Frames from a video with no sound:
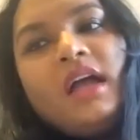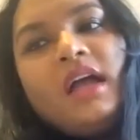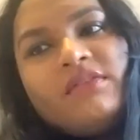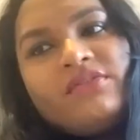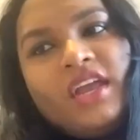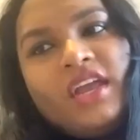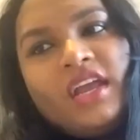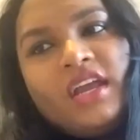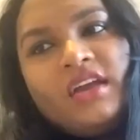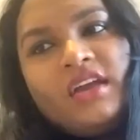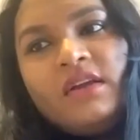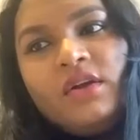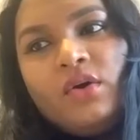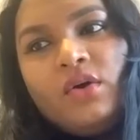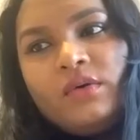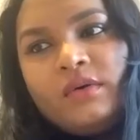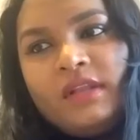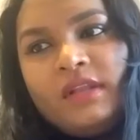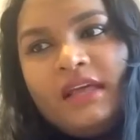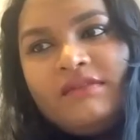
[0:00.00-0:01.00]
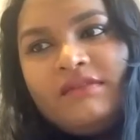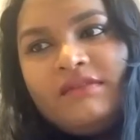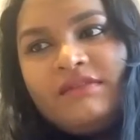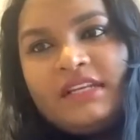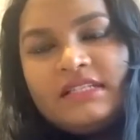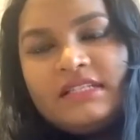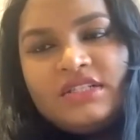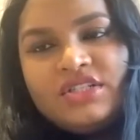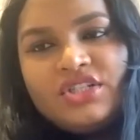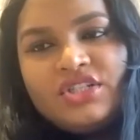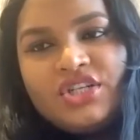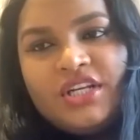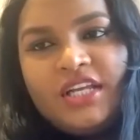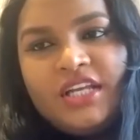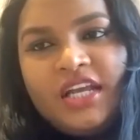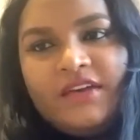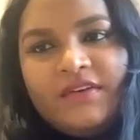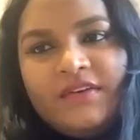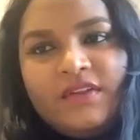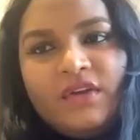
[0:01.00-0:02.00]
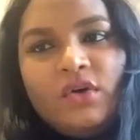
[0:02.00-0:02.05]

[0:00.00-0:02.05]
after hearing oral evidence to an early hearing,